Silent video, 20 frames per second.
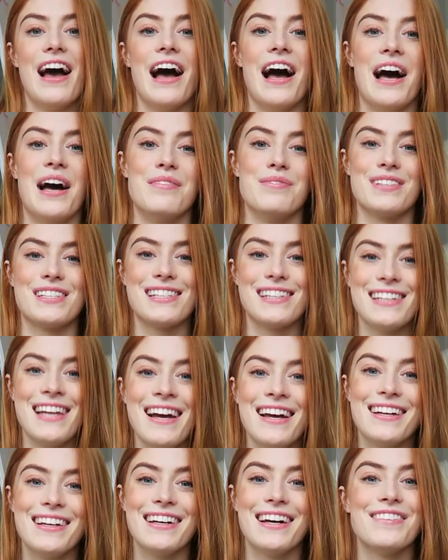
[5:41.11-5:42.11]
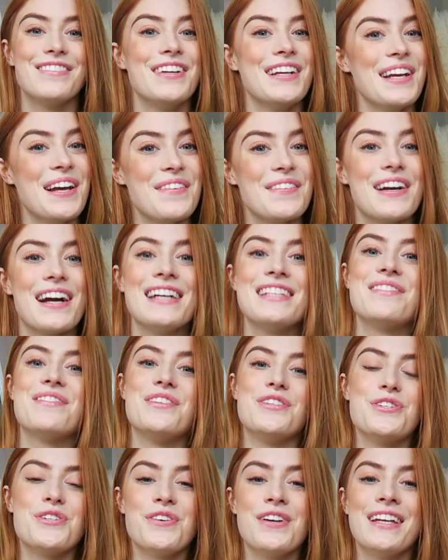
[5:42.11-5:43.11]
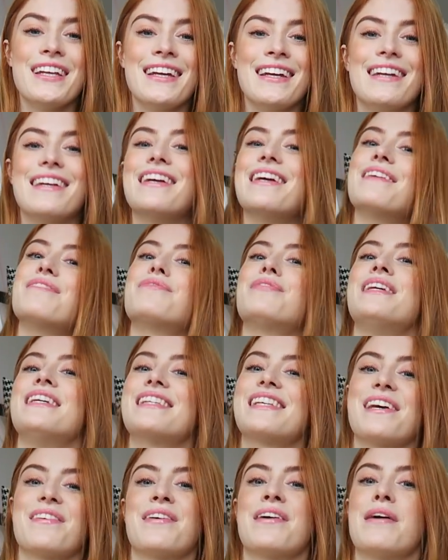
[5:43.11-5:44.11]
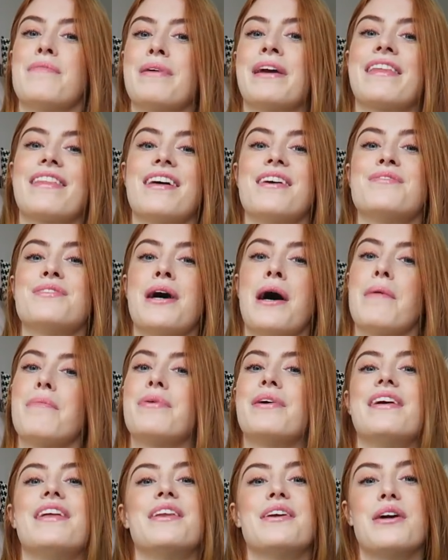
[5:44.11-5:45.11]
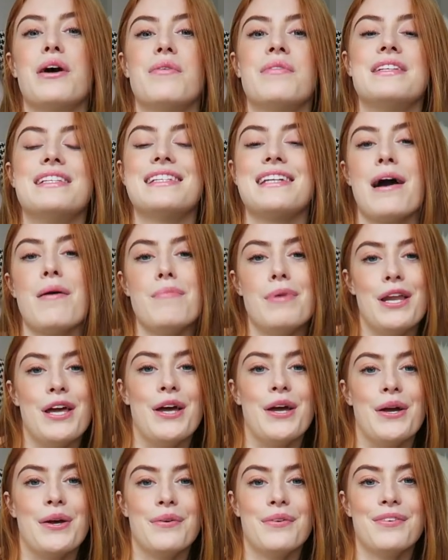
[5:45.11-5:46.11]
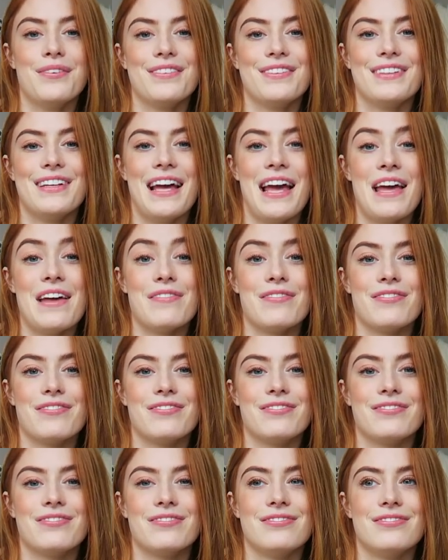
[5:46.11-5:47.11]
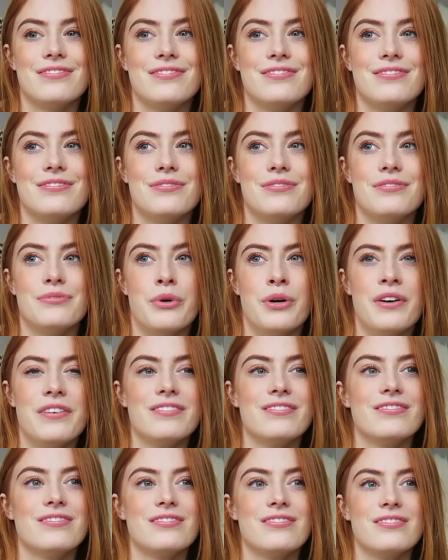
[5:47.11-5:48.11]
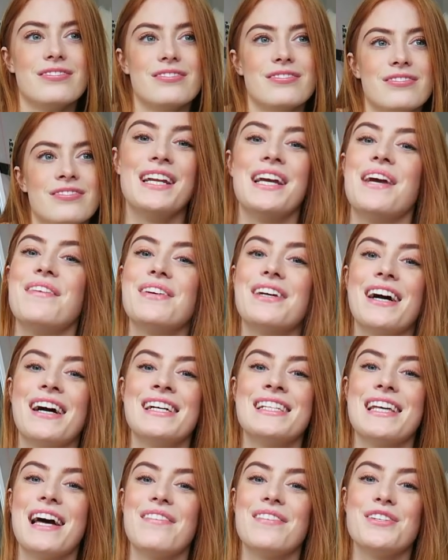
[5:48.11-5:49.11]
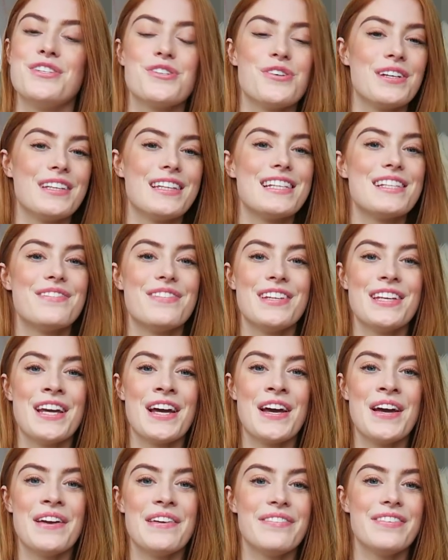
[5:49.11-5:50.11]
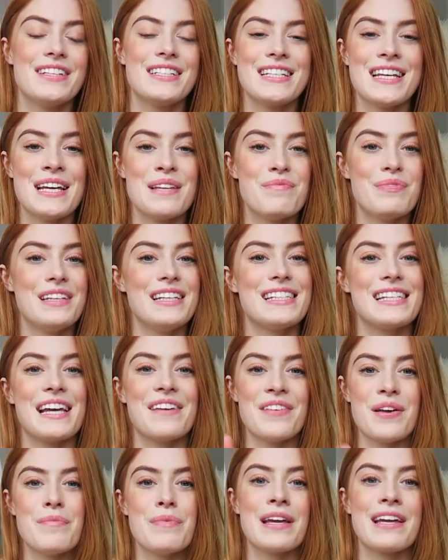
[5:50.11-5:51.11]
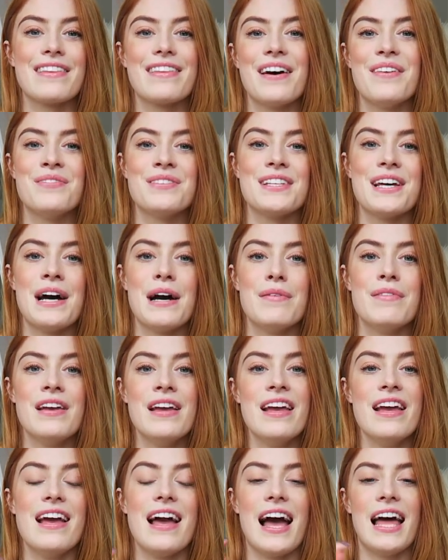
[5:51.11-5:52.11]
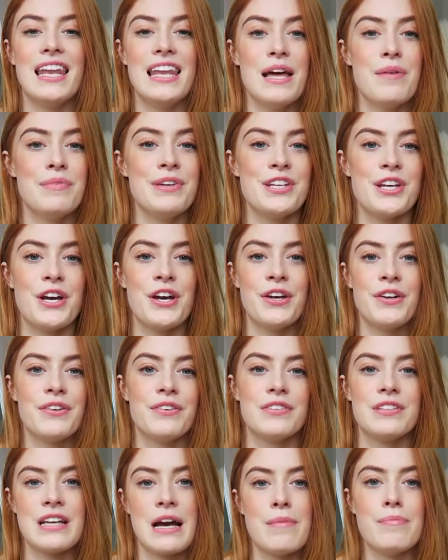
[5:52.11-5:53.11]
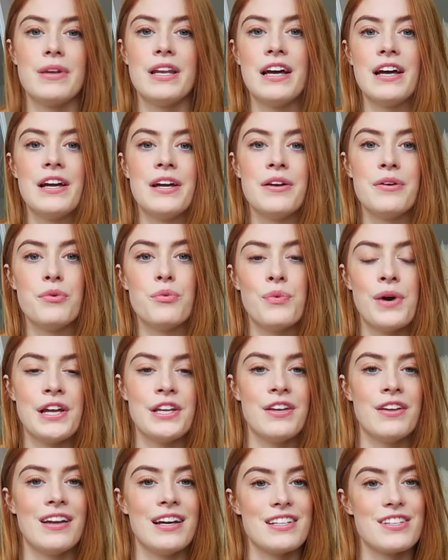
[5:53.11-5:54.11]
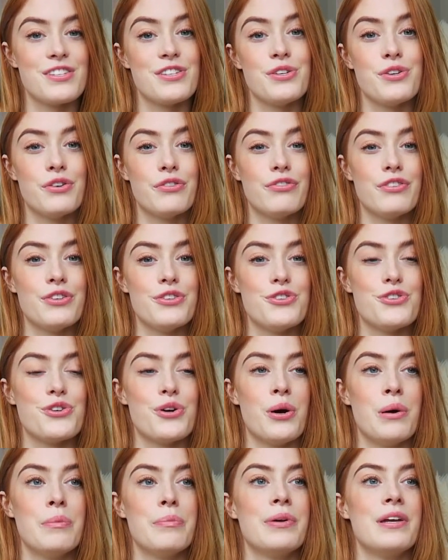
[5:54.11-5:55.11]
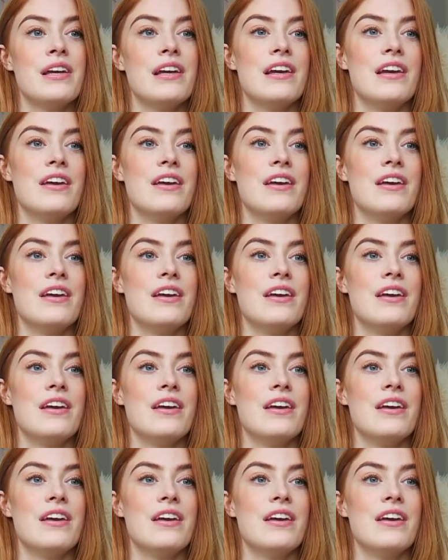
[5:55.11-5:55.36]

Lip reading: So yeah, really hope you guys have enjoyed it. Please give it a big thumbs up in the comments down below if, what? Really hope you guys have enjoyed this video. If you did, please give it a big thumbs up and let me know down below where you like to do your food shop.